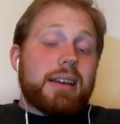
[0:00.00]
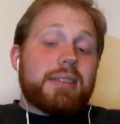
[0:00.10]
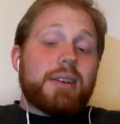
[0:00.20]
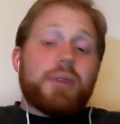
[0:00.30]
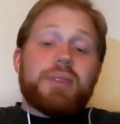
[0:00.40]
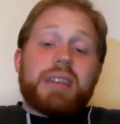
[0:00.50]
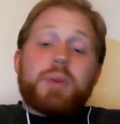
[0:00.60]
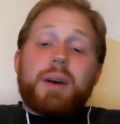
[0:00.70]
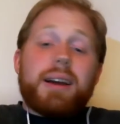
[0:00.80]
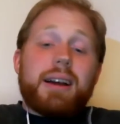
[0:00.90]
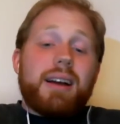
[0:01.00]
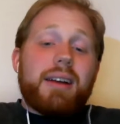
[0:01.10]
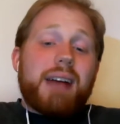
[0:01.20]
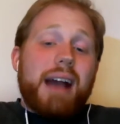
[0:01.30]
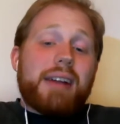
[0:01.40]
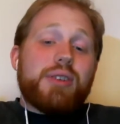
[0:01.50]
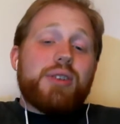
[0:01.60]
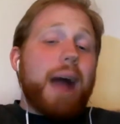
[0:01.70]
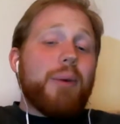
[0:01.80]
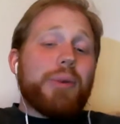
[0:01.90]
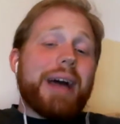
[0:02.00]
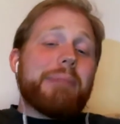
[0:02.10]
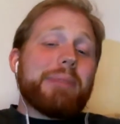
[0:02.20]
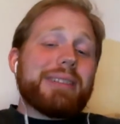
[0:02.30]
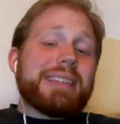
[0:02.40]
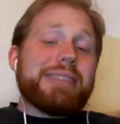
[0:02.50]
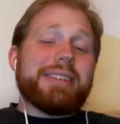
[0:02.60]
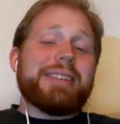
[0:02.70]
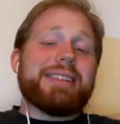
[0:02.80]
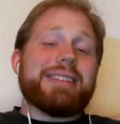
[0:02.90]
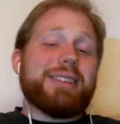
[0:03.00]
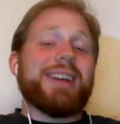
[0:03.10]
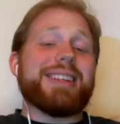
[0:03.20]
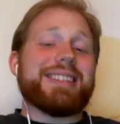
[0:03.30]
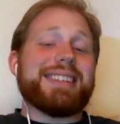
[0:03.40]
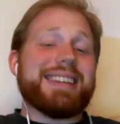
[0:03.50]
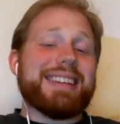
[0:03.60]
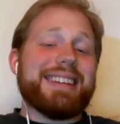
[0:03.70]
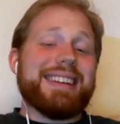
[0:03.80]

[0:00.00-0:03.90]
So that's why I will not believe it until I see it.